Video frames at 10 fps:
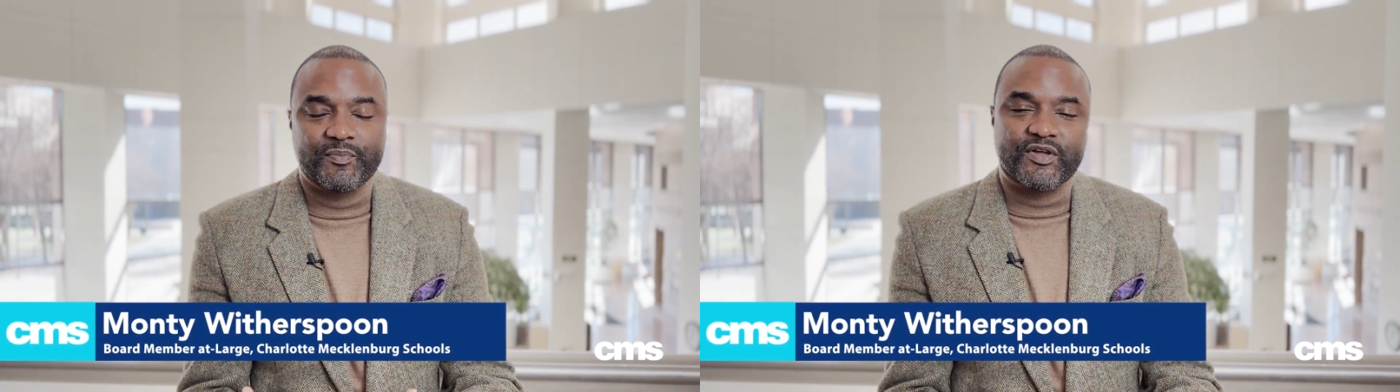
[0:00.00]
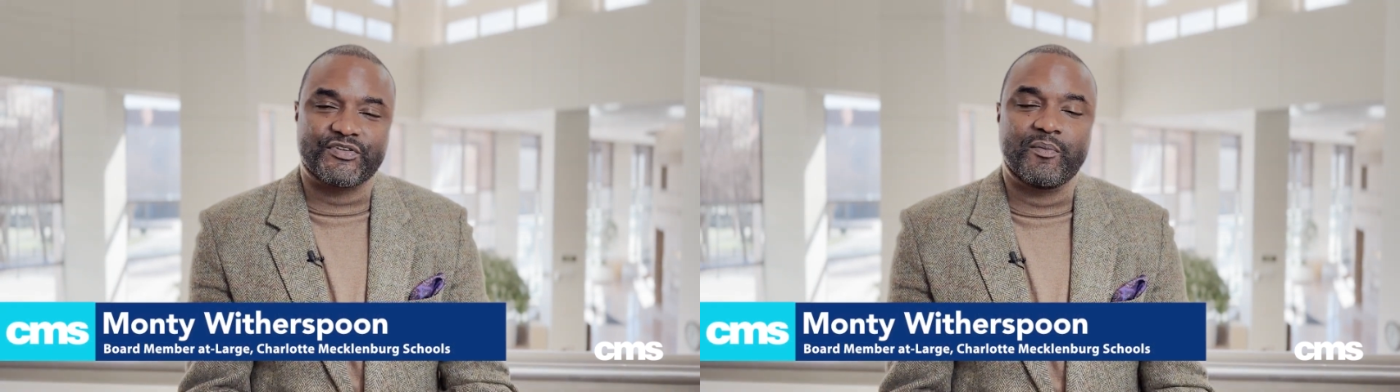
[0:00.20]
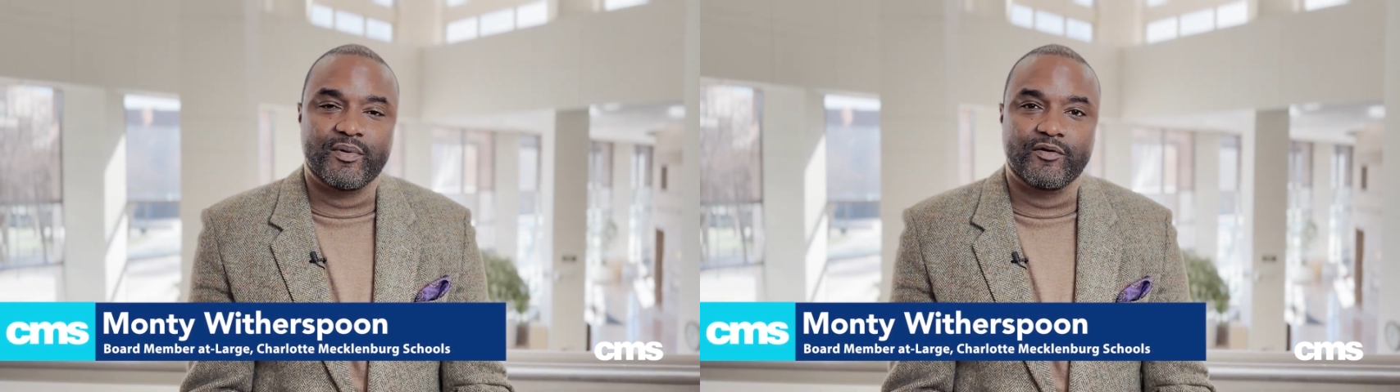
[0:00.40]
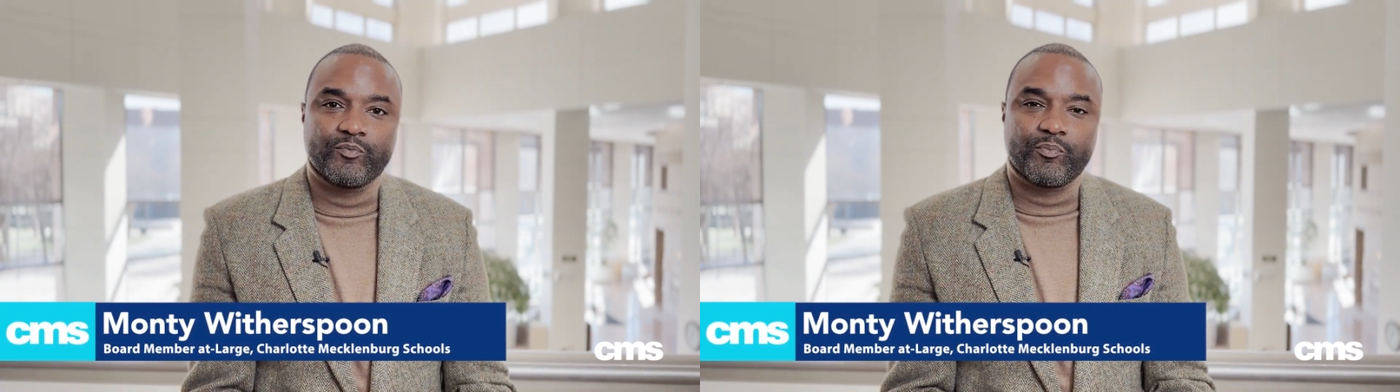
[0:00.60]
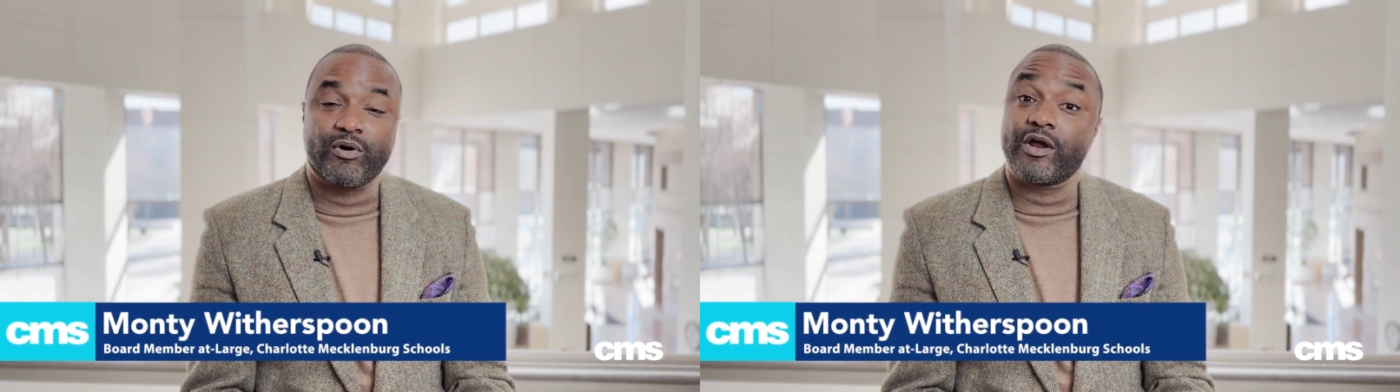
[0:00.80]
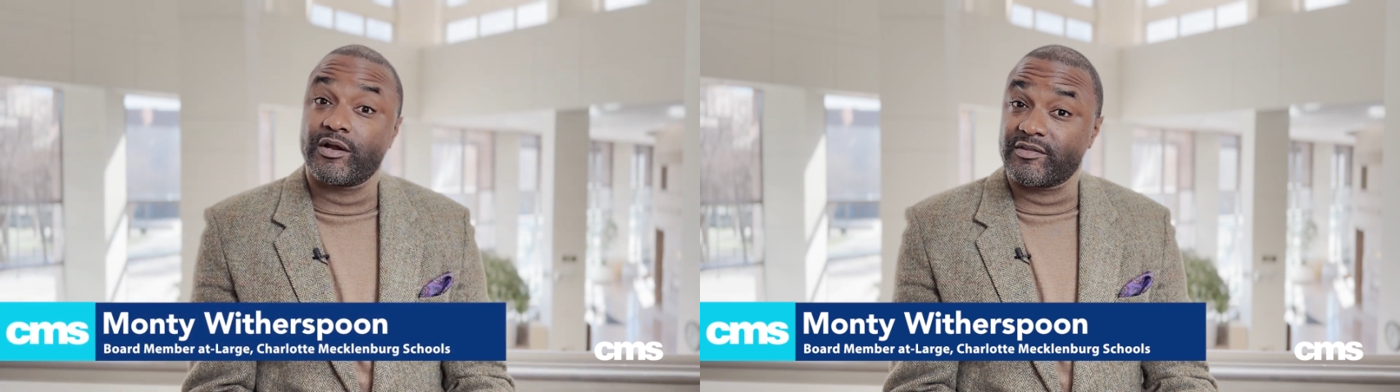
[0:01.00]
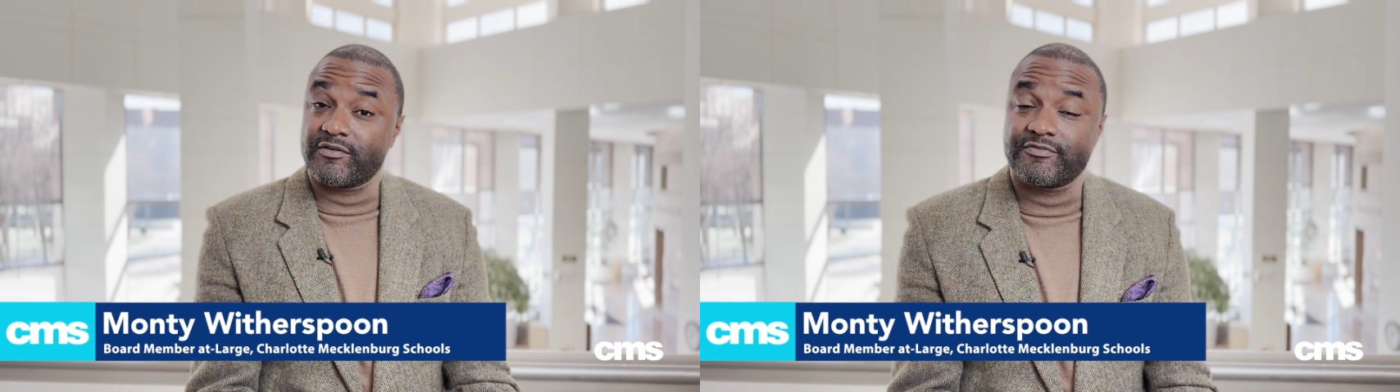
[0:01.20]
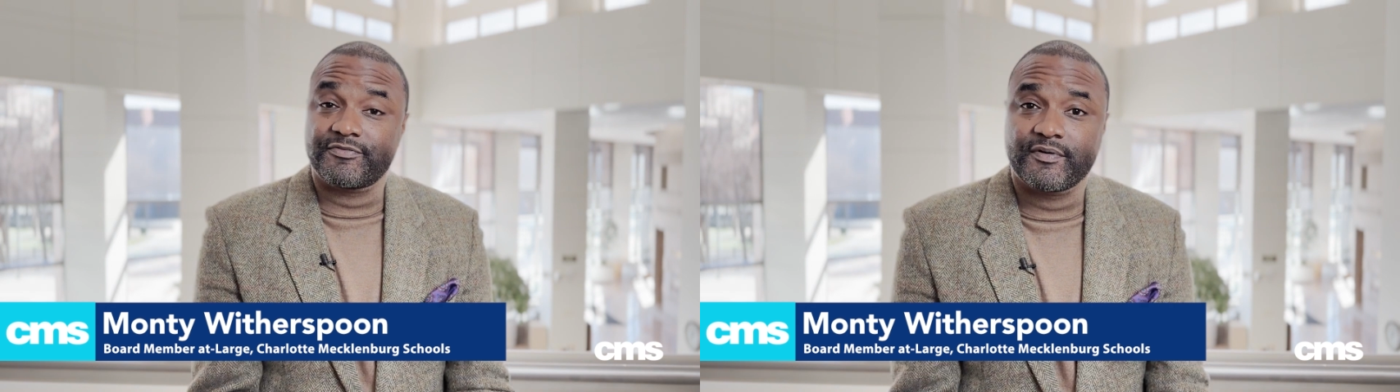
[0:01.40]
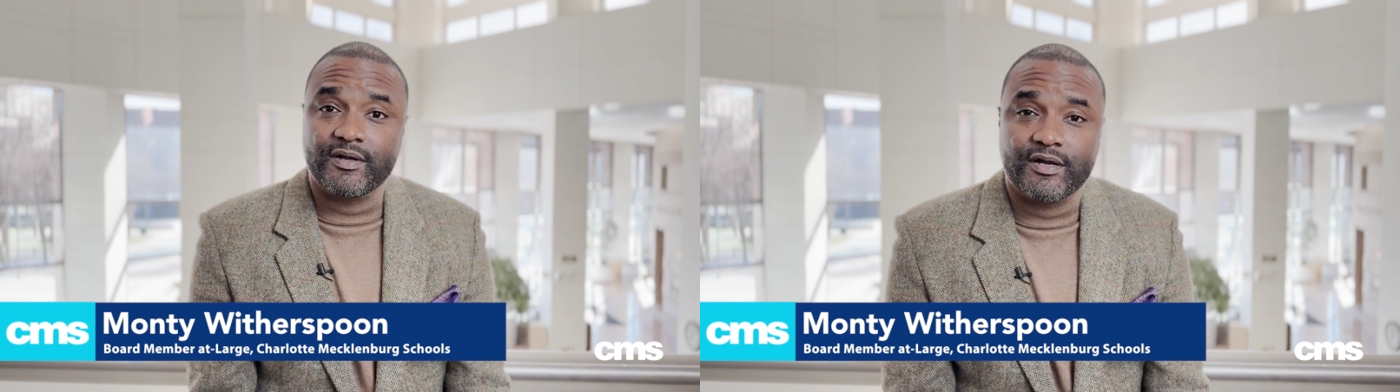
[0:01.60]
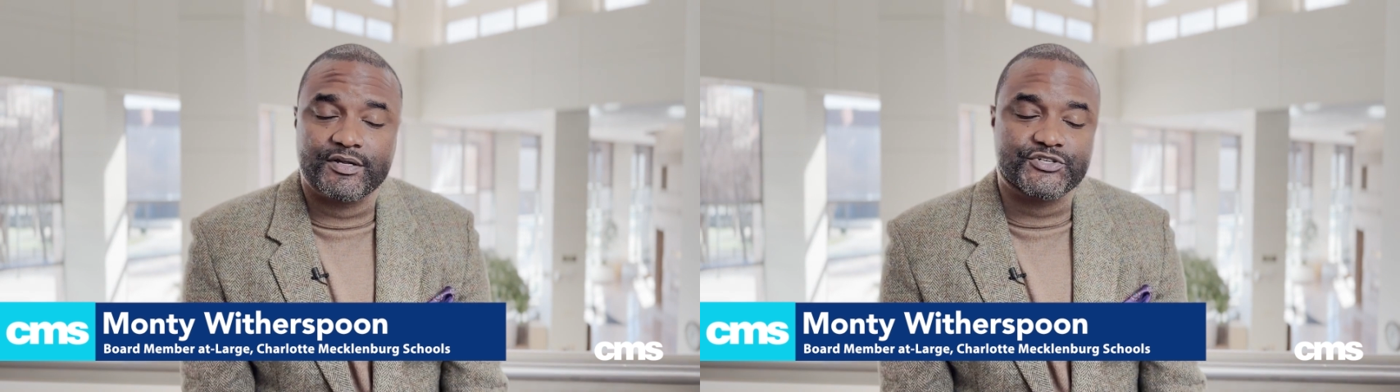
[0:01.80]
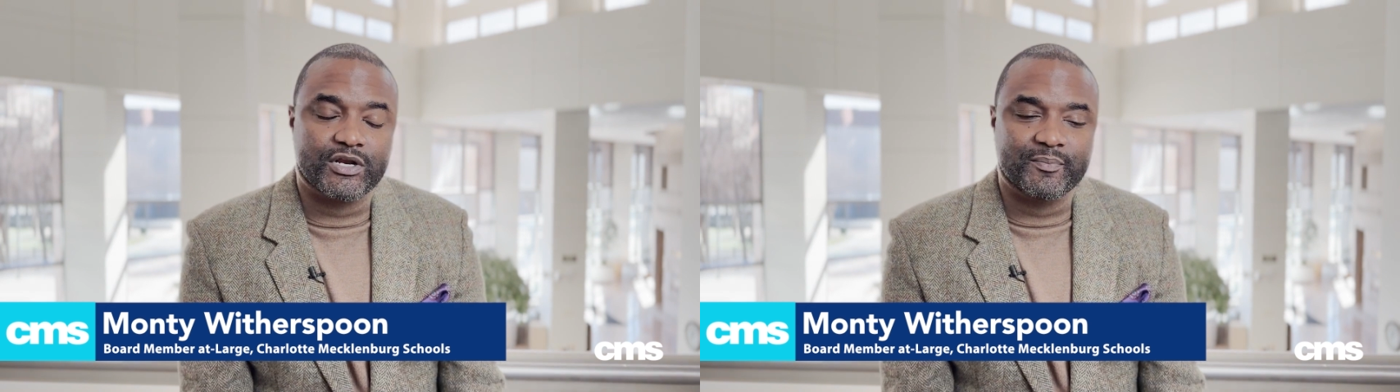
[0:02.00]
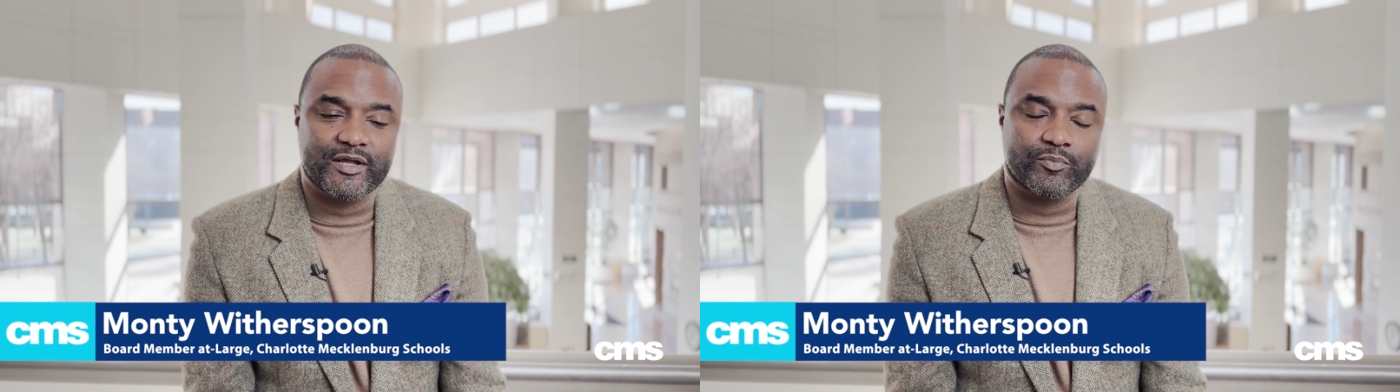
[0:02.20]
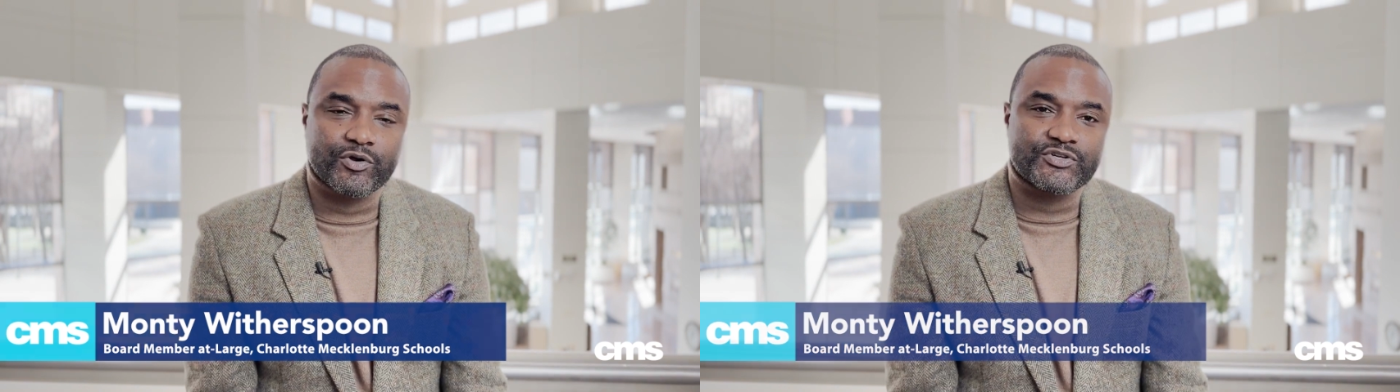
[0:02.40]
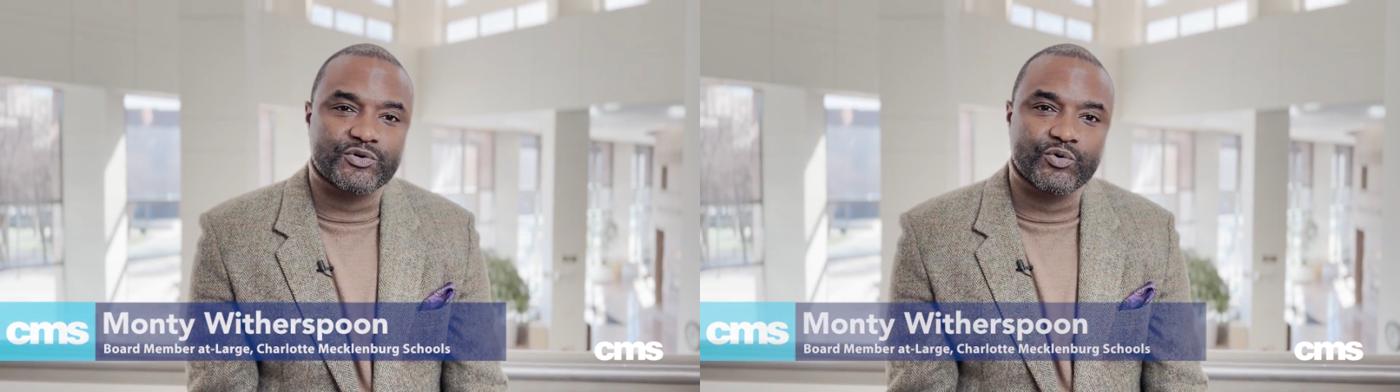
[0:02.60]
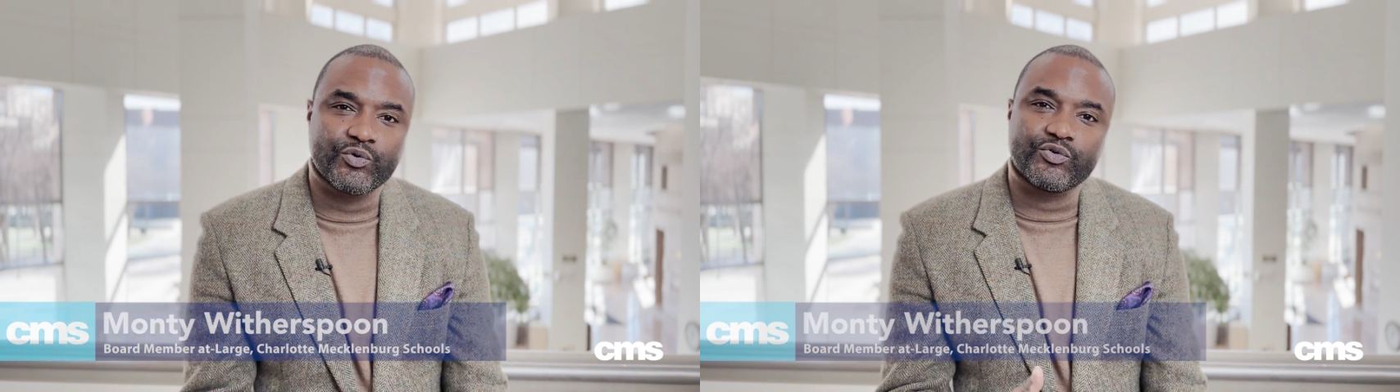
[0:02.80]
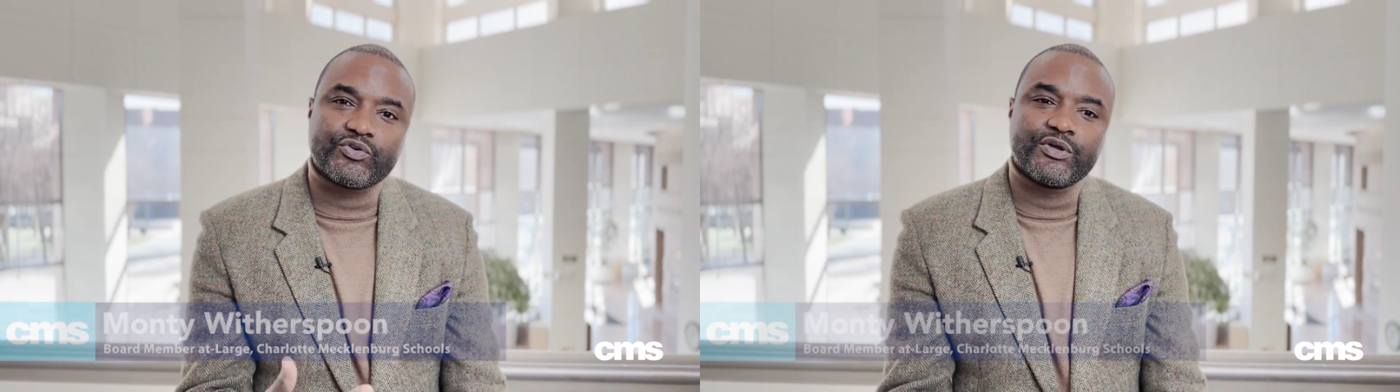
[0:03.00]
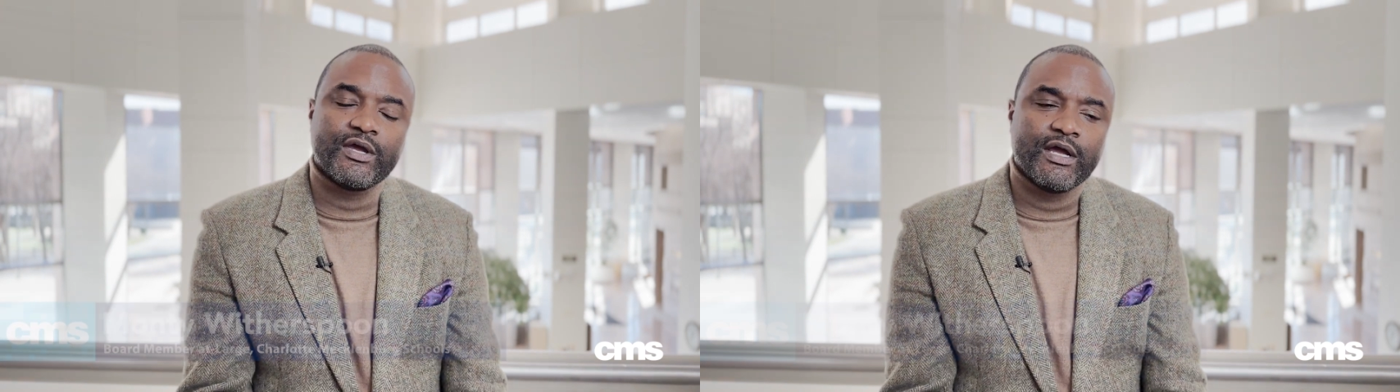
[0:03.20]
because I'm a product of uh, Charlotte-Mecklenburg Schools,